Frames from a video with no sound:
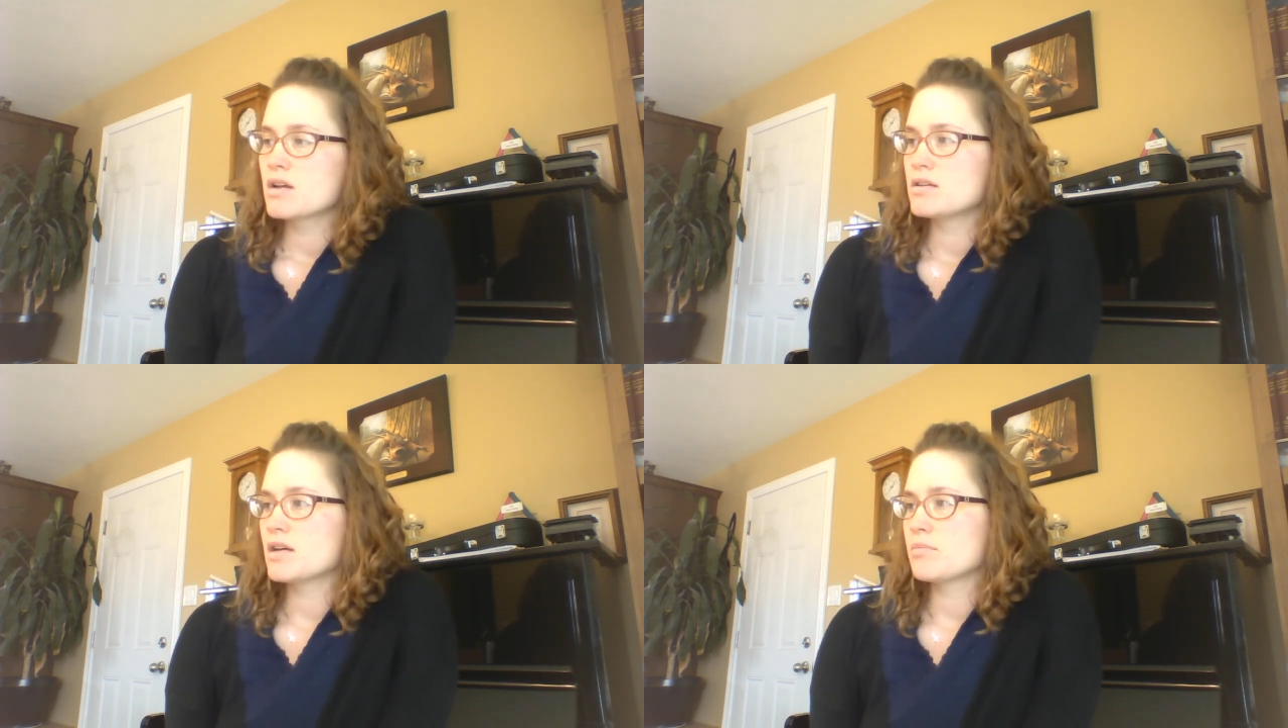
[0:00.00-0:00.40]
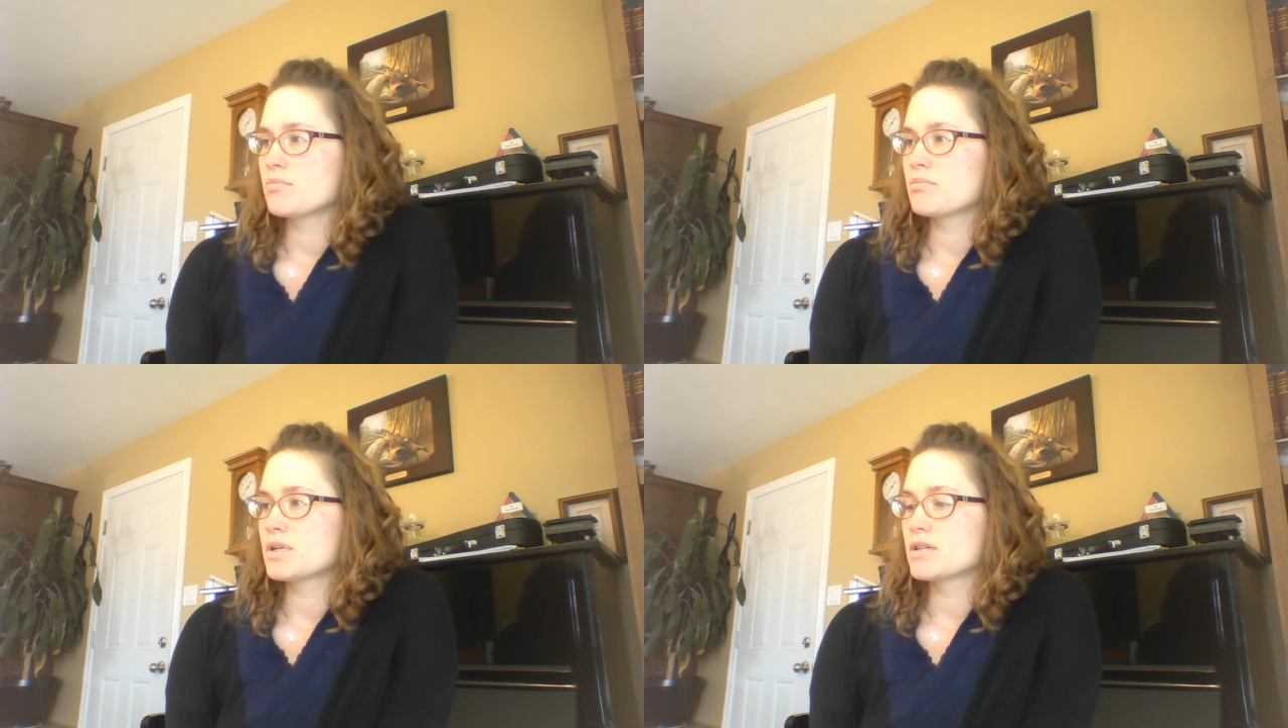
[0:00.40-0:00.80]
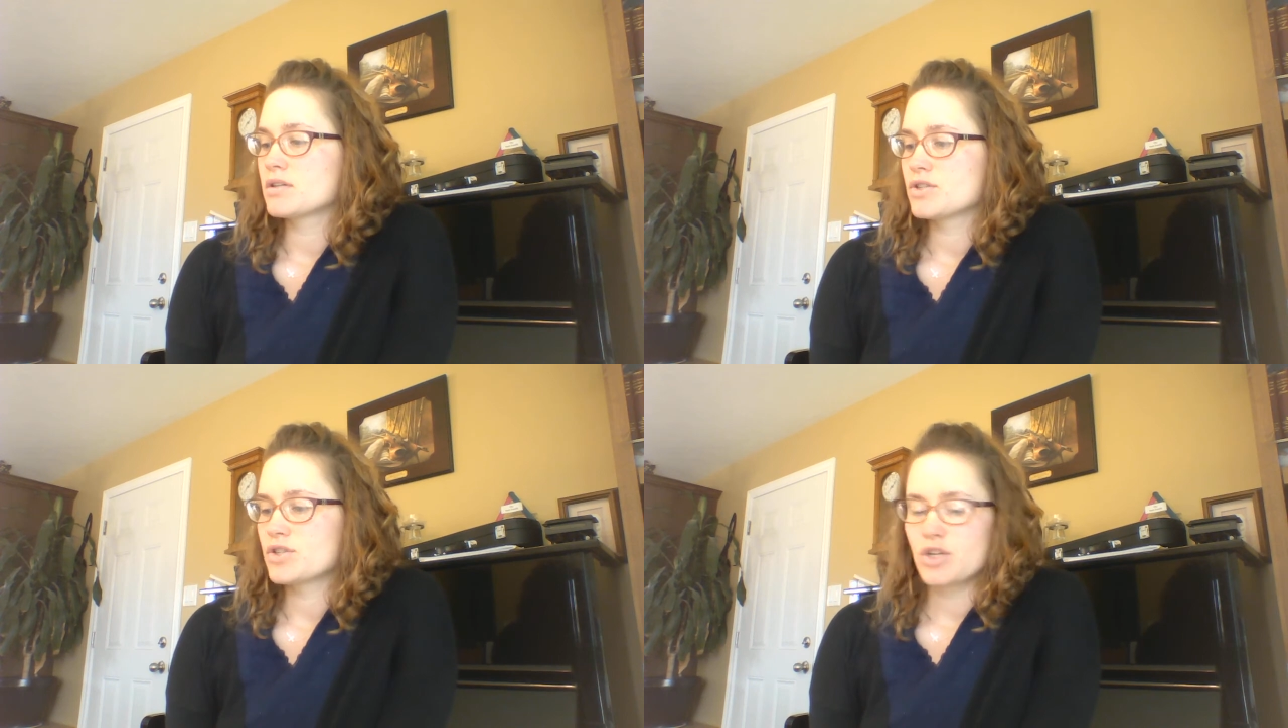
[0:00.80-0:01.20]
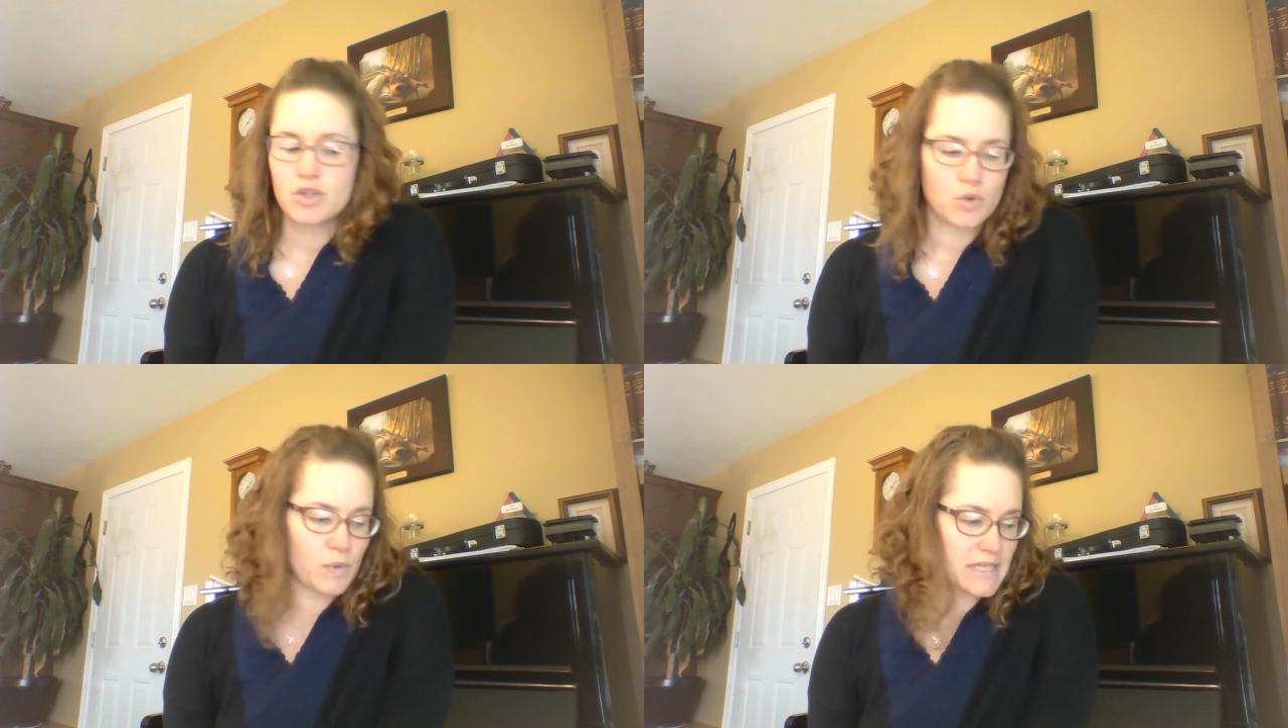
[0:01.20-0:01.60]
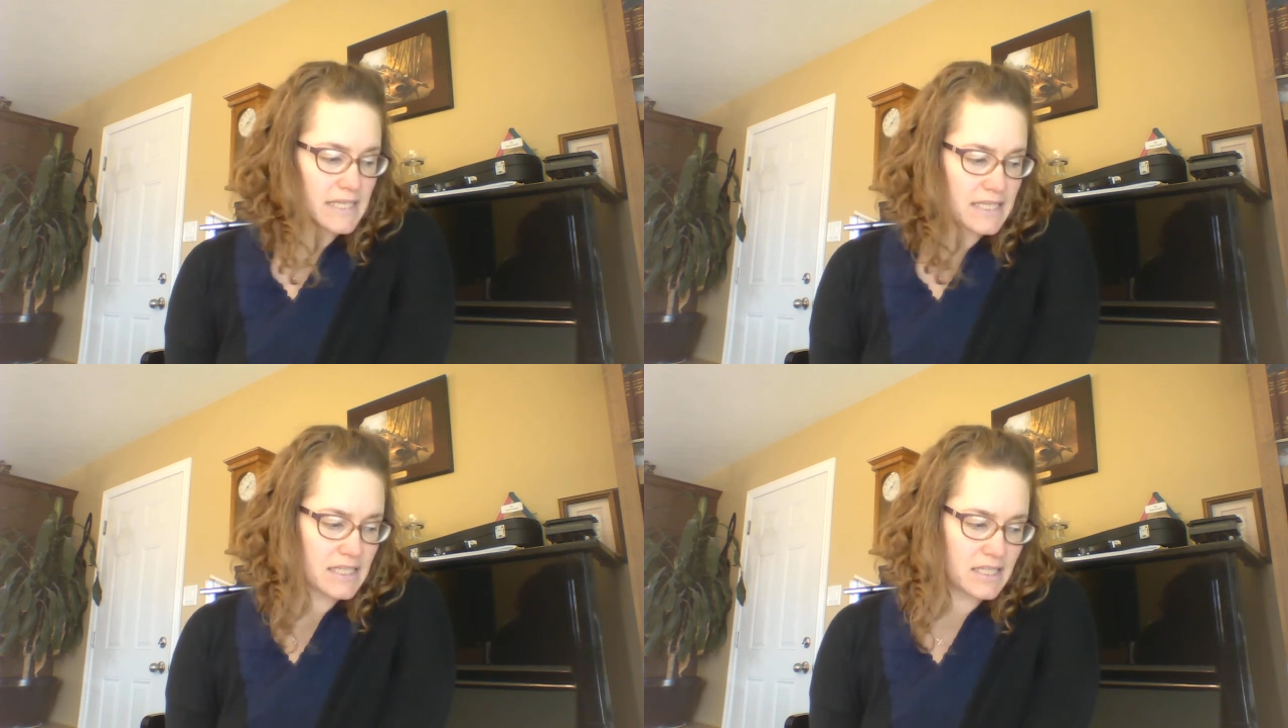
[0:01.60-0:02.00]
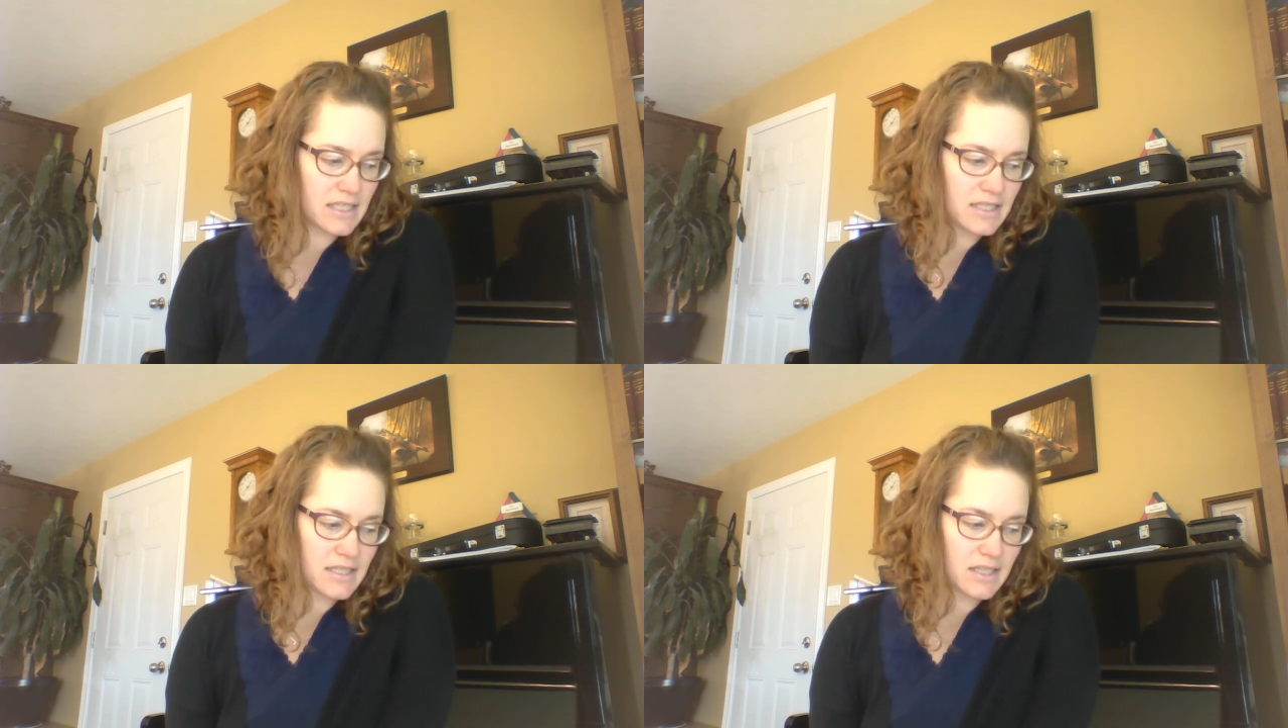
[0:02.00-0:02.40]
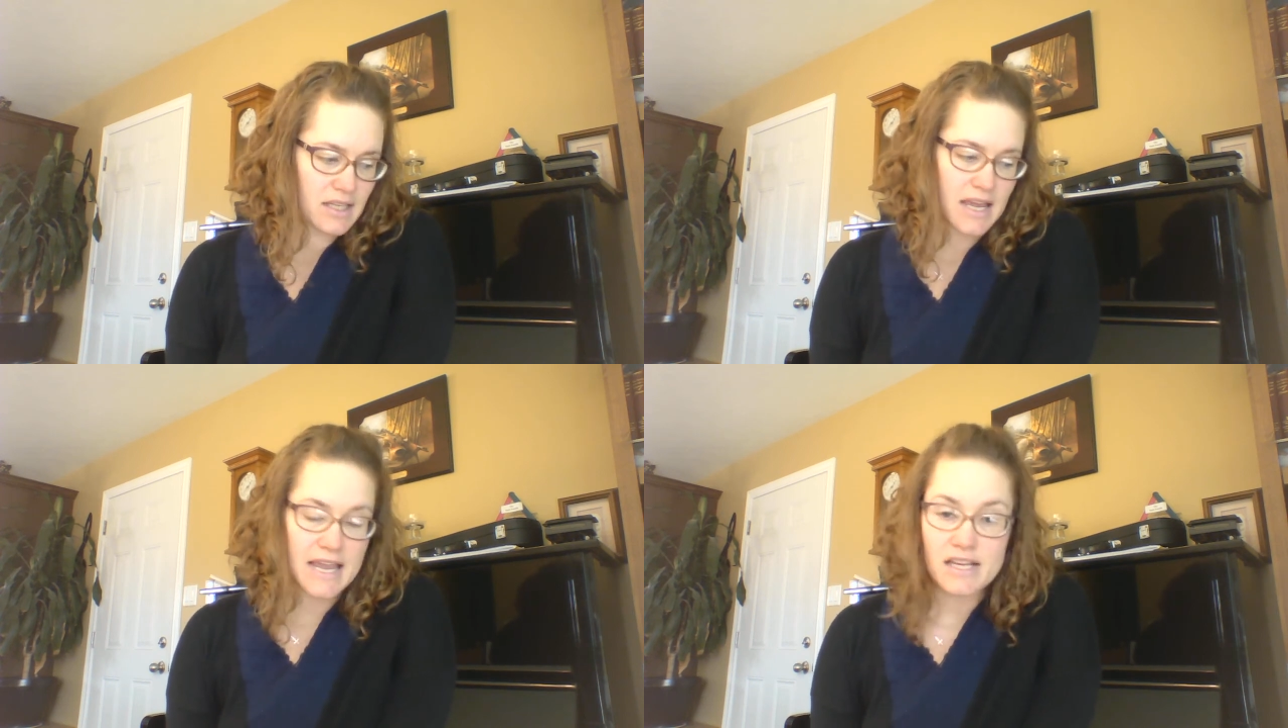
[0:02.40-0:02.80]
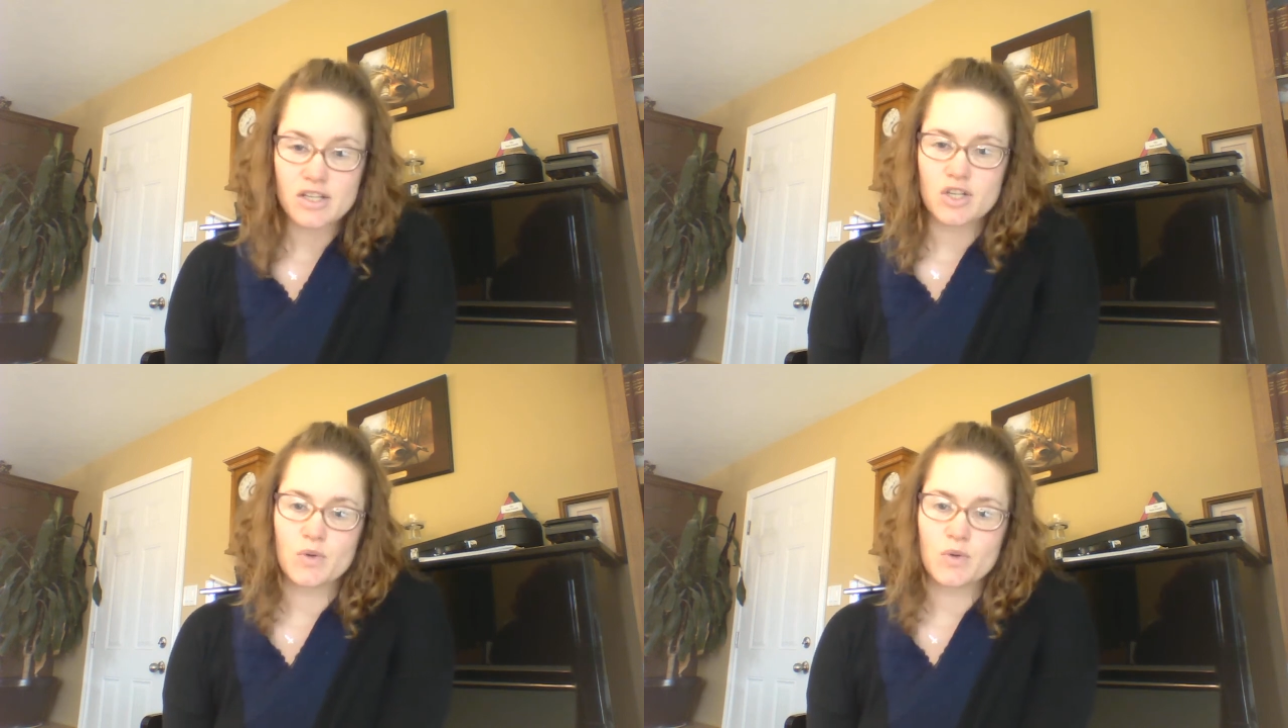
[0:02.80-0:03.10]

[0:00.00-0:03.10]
numbers 28,